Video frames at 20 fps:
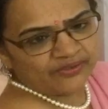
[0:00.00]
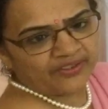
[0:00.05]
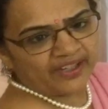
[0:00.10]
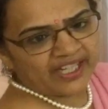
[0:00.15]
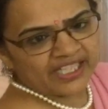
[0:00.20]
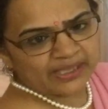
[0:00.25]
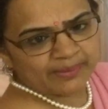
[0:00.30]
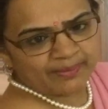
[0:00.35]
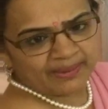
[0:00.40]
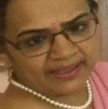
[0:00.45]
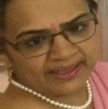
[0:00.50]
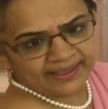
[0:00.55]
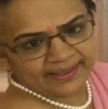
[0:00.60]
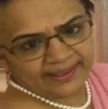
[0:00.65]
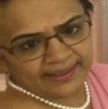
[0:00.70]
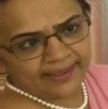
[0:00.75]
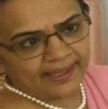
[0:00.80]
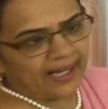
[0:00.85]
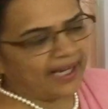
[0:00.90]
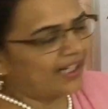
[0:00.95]
waste
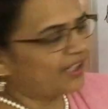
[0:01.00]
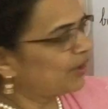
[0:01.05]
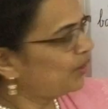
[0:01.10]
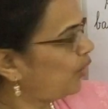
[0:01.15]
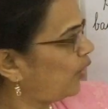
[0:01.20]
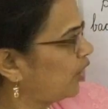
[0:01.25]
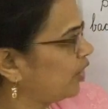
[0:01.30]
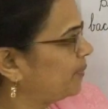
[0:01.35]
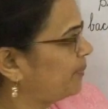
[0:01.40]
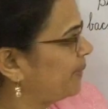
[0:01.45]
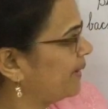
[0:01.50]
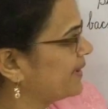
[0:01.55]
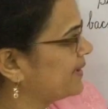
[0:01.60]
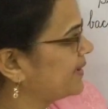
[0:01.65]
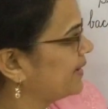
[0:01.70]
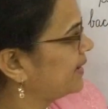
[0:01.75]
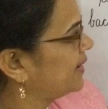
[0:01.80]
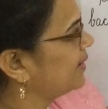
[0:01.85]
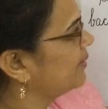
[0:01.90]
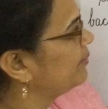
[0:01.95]
material are not
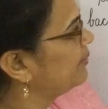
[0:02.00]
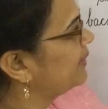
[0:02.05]
present.